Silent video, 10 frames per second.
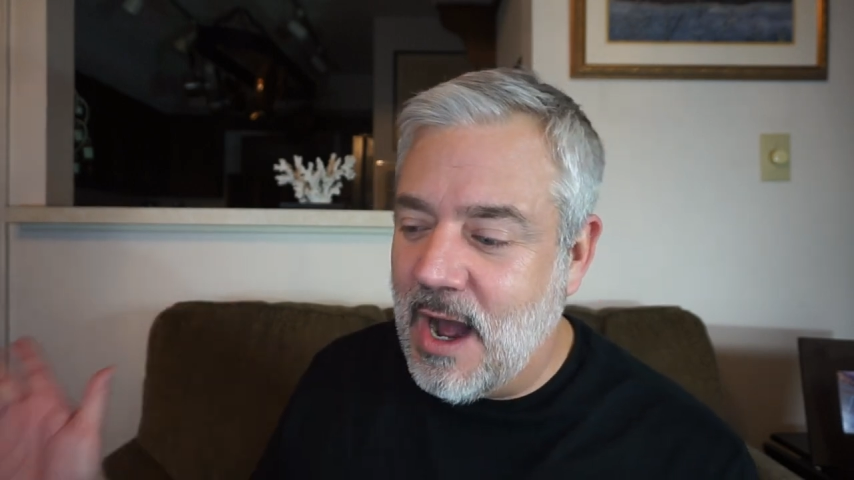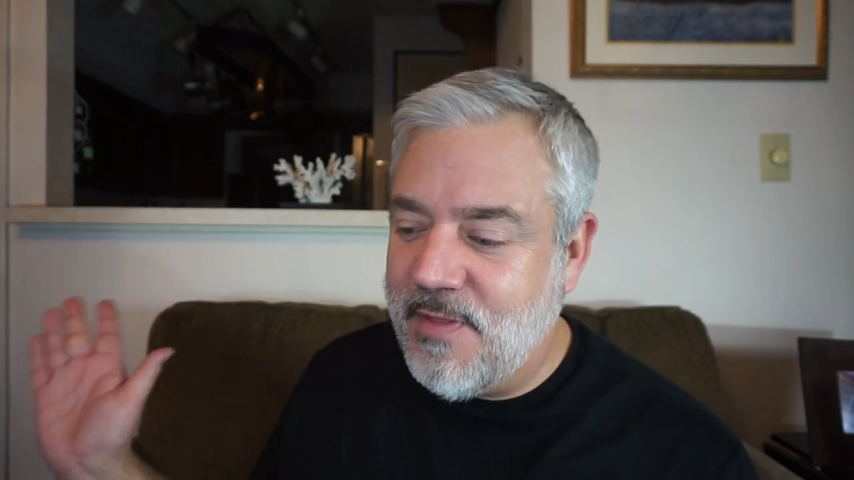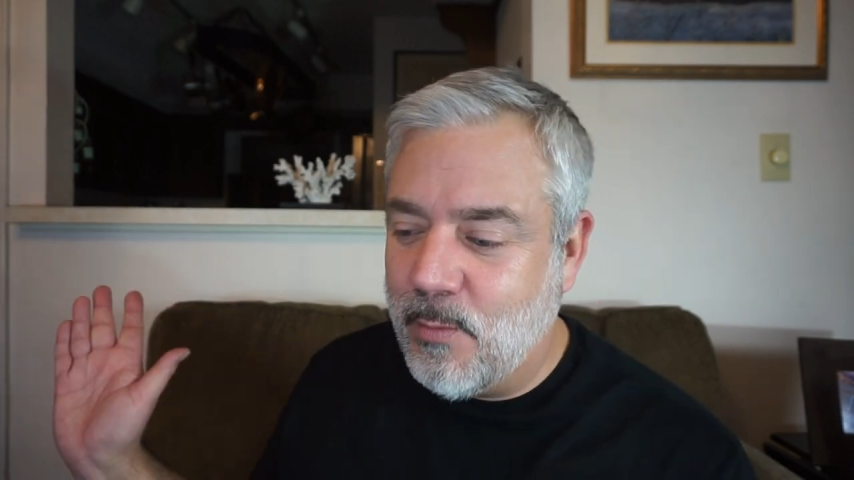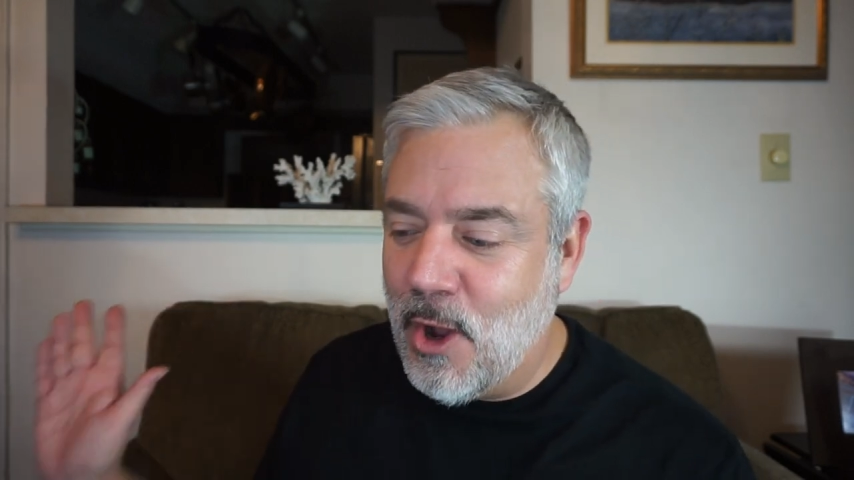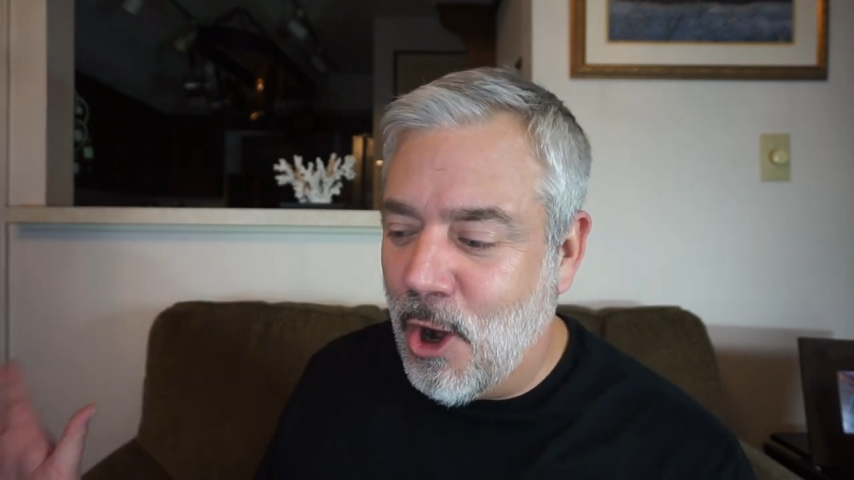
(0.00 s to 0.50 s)
I
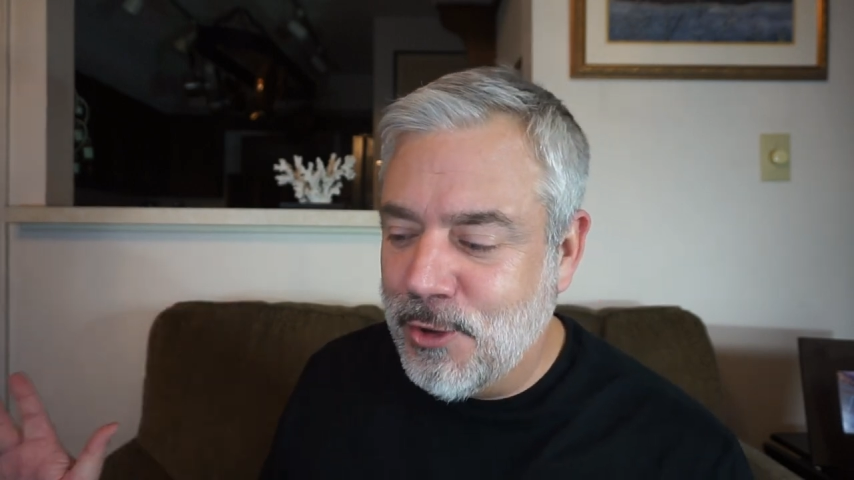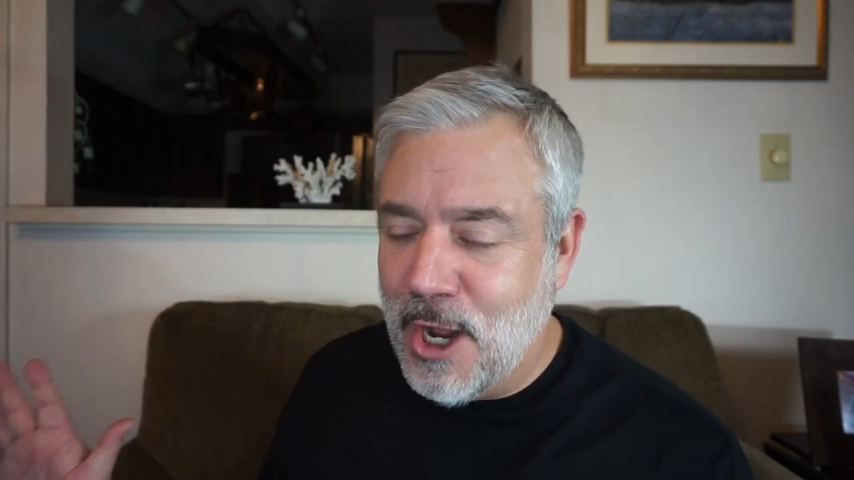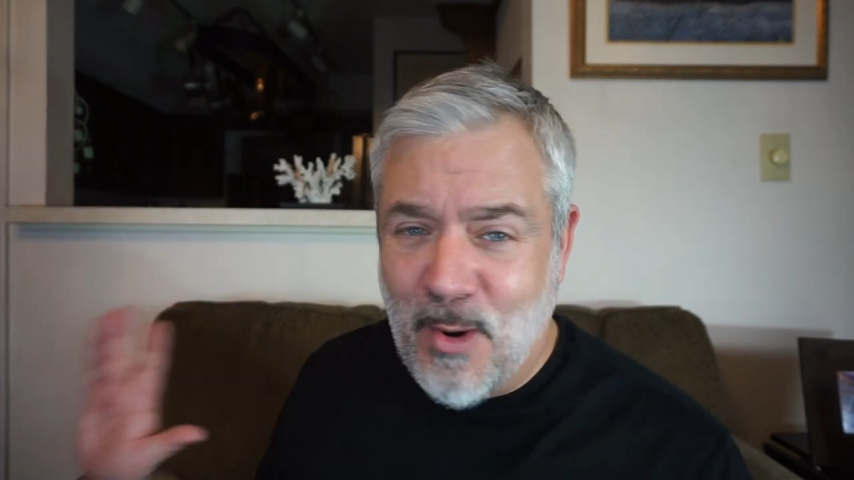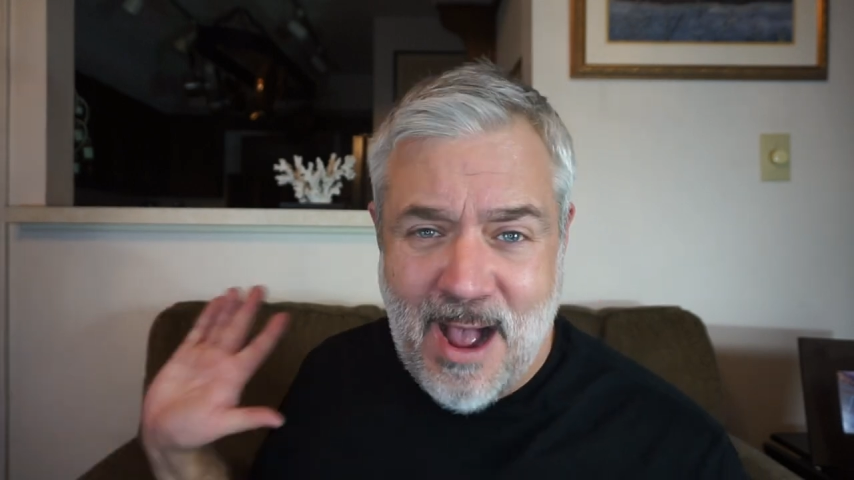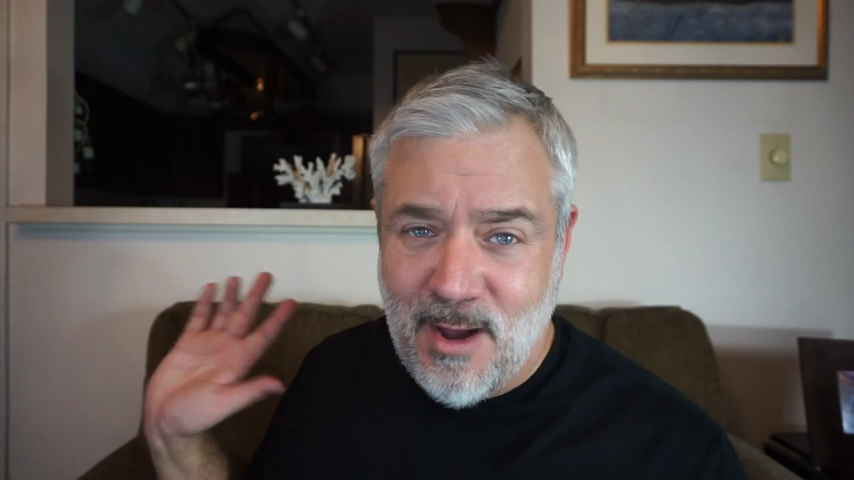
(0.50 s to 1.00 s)
think we all
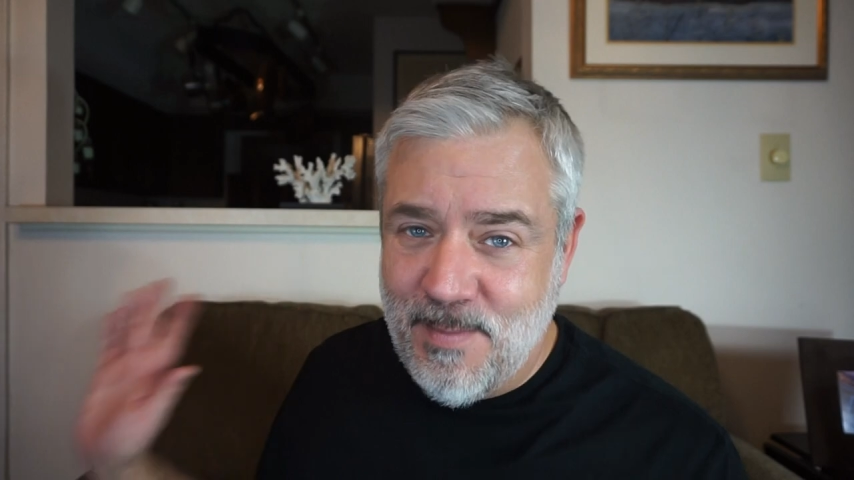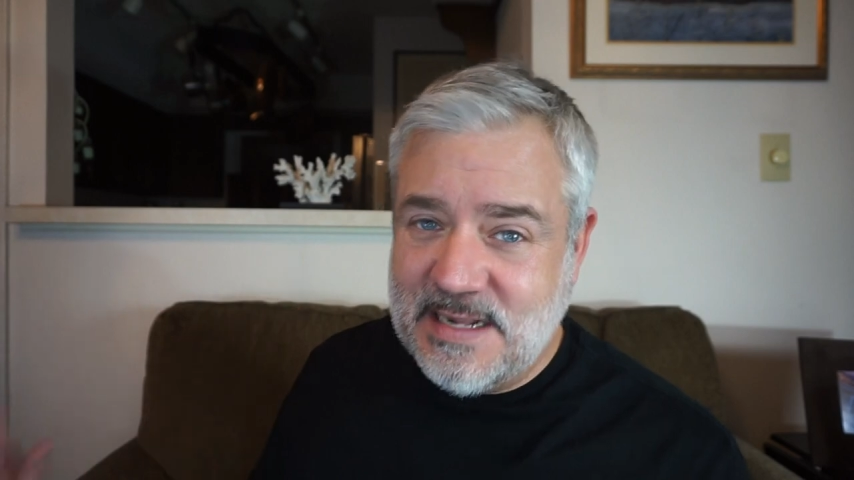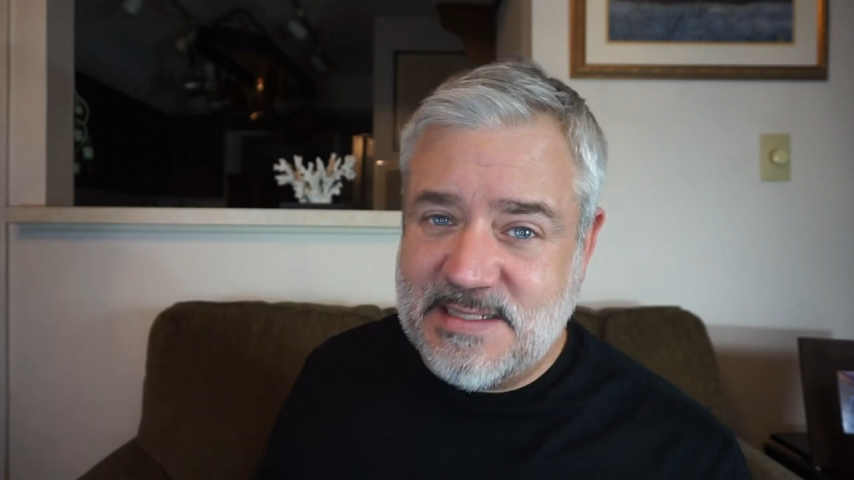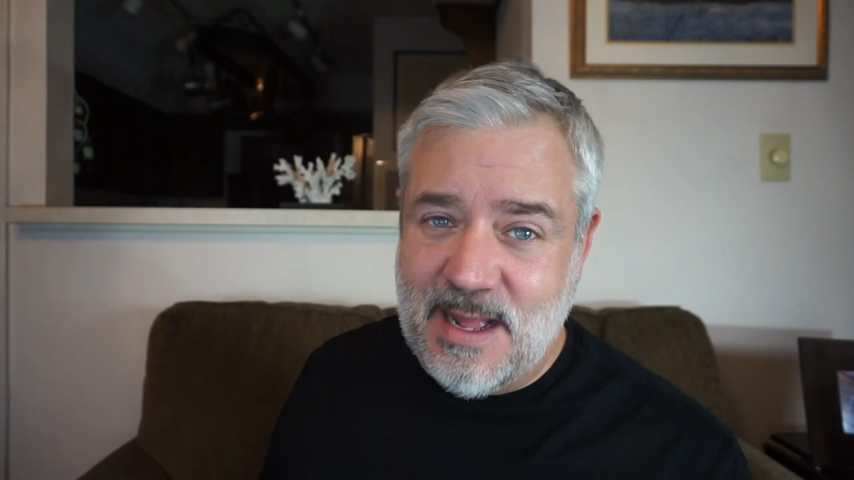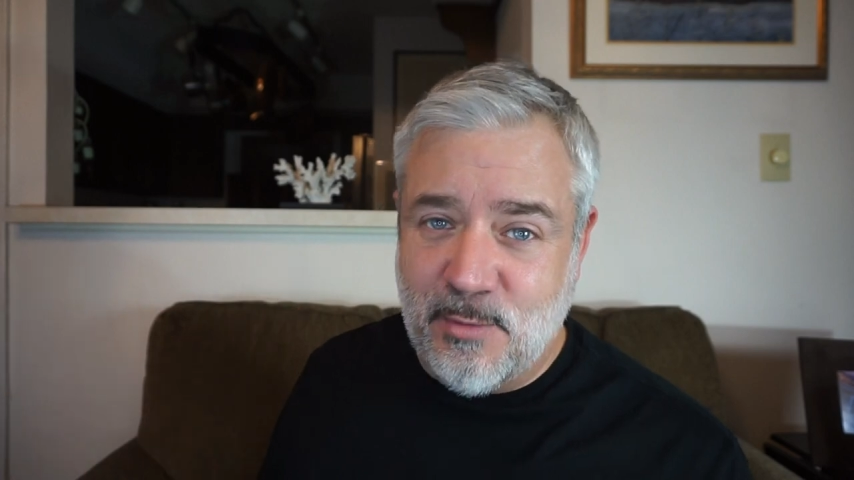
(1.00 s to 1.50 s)
know how
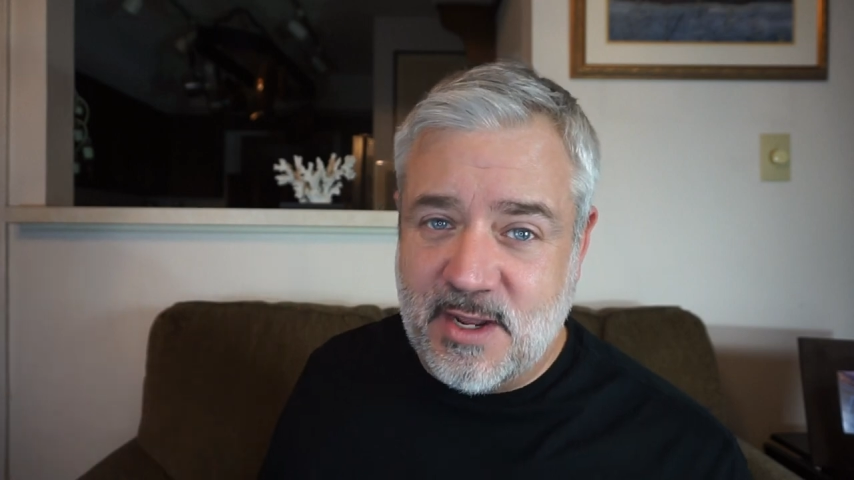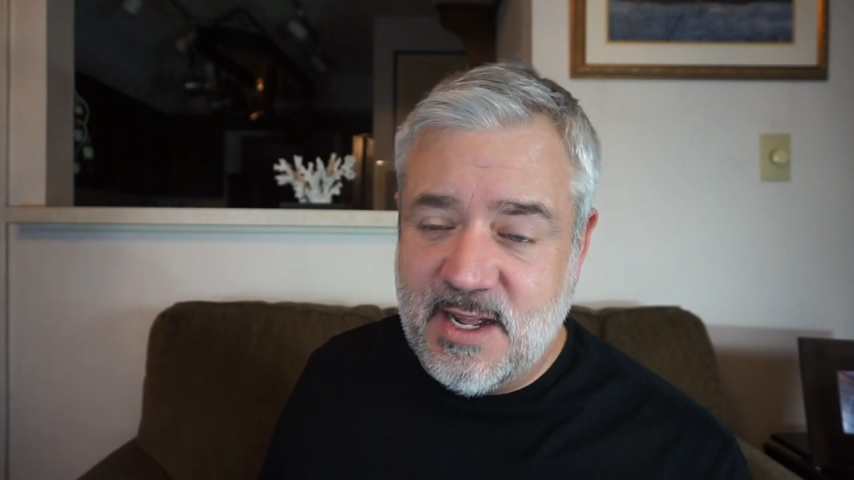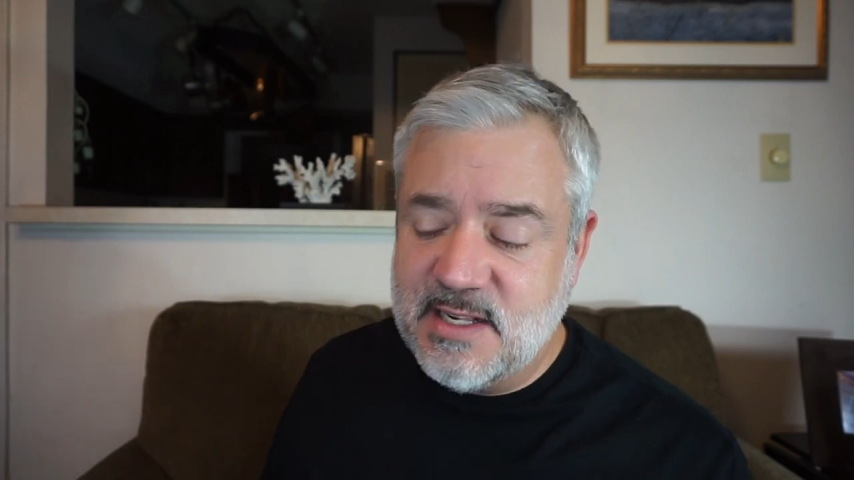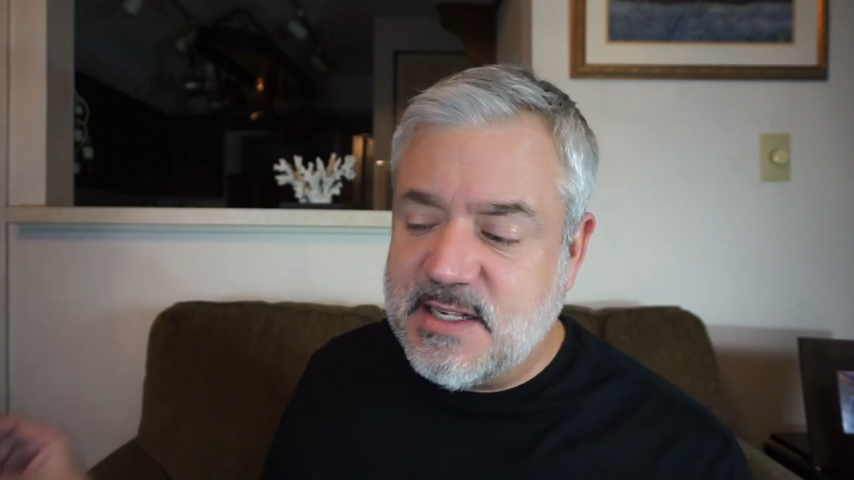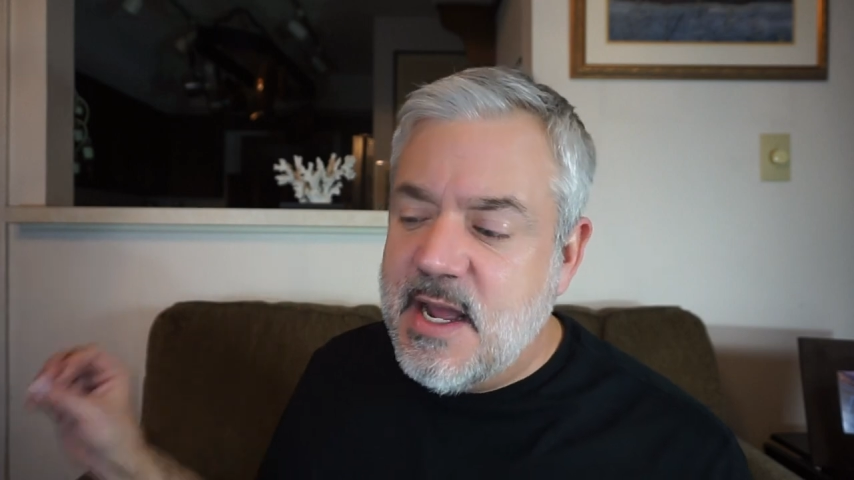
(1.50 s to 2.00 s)
amazing that book
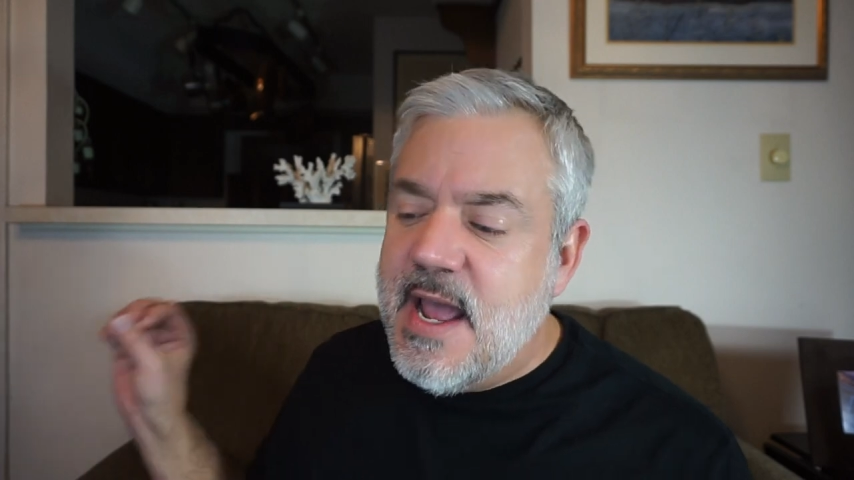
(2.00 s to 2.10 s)
is.